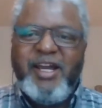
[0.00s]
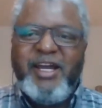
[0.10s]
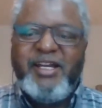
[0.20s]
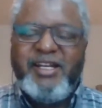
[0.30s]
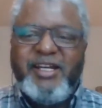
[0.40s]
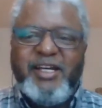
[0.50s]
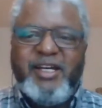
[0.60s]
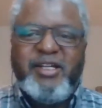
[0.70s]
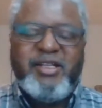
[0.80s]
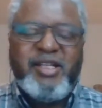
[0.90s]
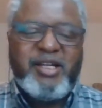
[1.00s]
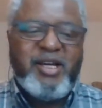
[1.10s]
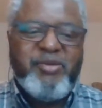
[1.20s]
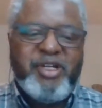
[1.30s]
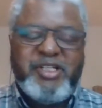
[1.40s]
And the
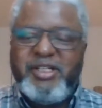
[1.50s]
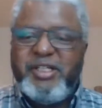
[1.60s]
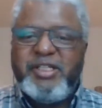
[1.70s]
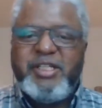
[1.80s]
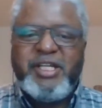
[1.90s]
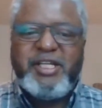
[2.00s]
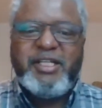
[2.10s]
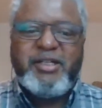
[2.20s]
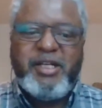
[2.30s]
government didn't take it